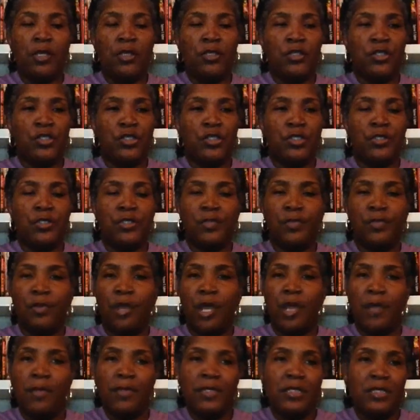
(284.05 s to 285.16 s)
She she
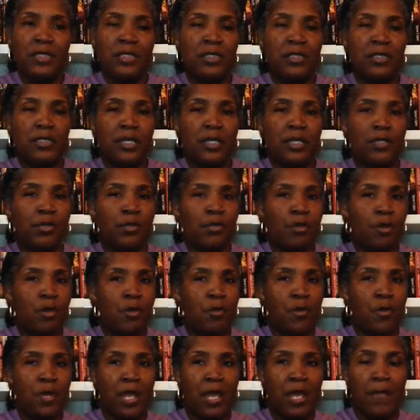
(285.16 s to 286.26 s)
promises that you know
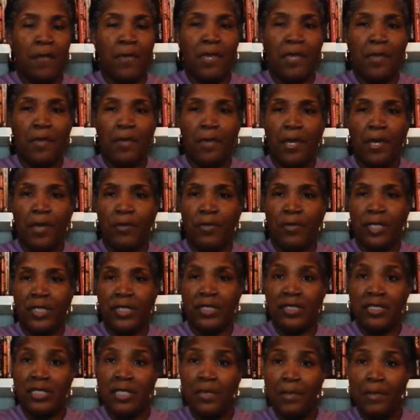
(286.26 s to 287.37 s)
when I meet my when I
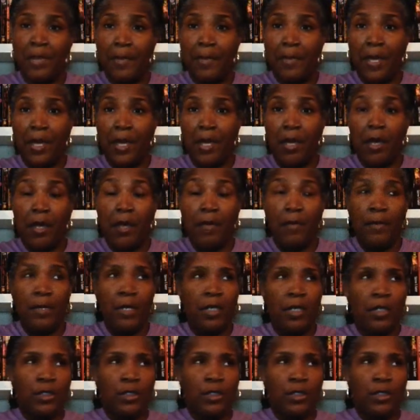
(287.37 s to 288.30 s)
see my mom,